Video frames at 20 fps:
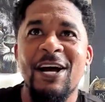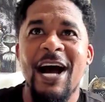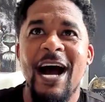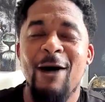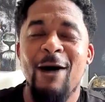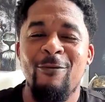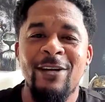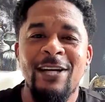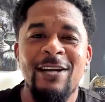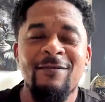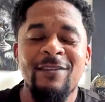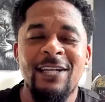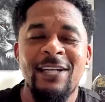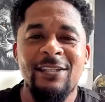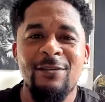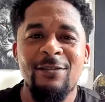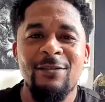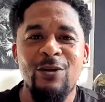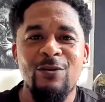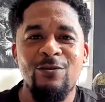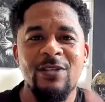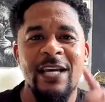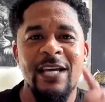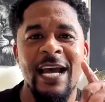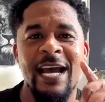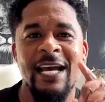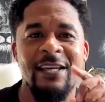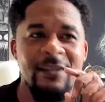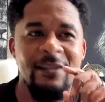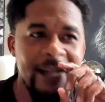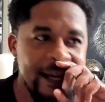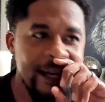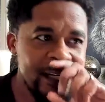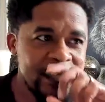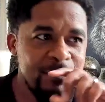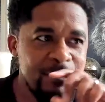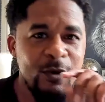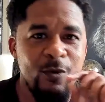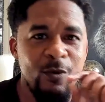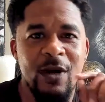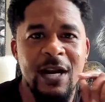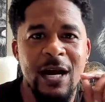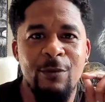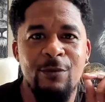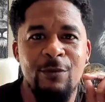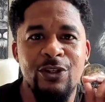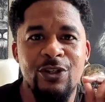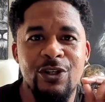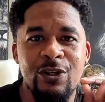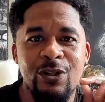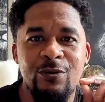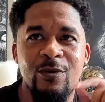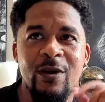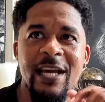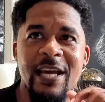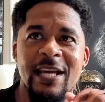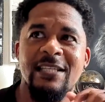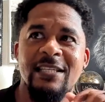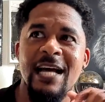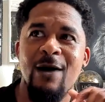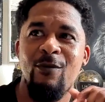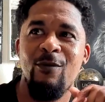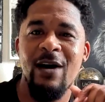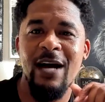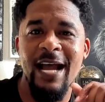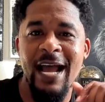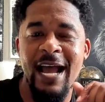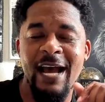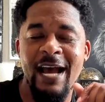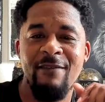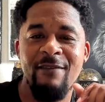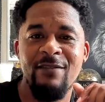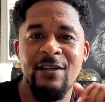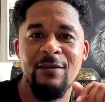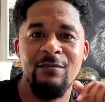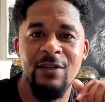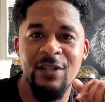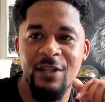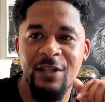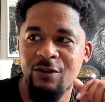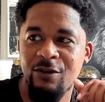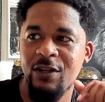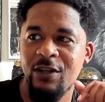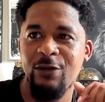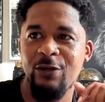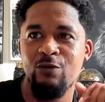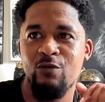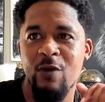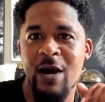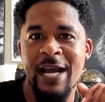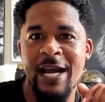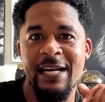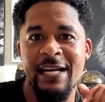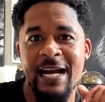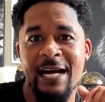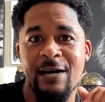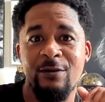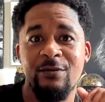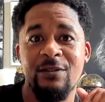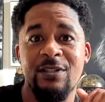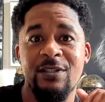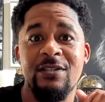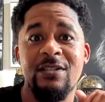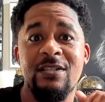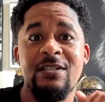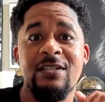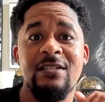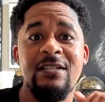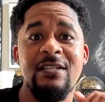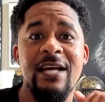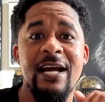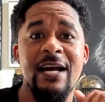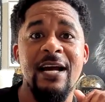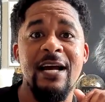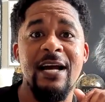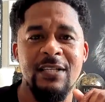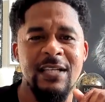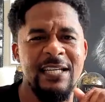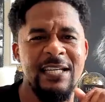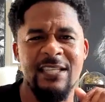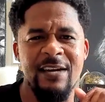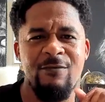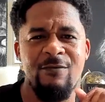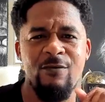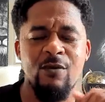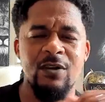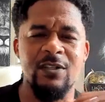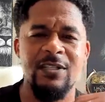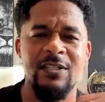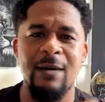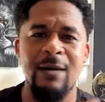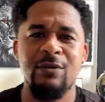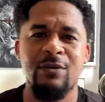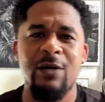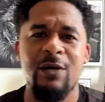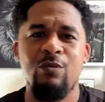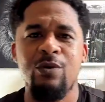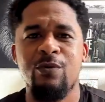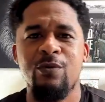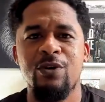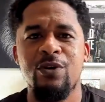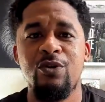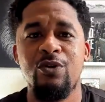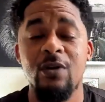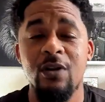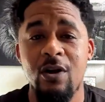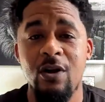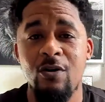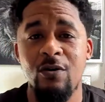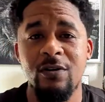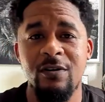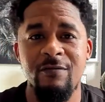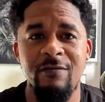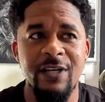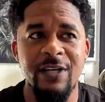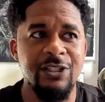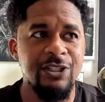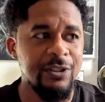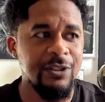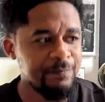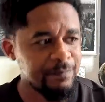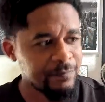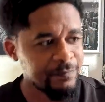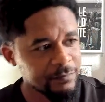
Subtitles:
I would never let them use calculators, but what I would do is I would have them literally write out the steps. Let's say, for example, that we were doing long division.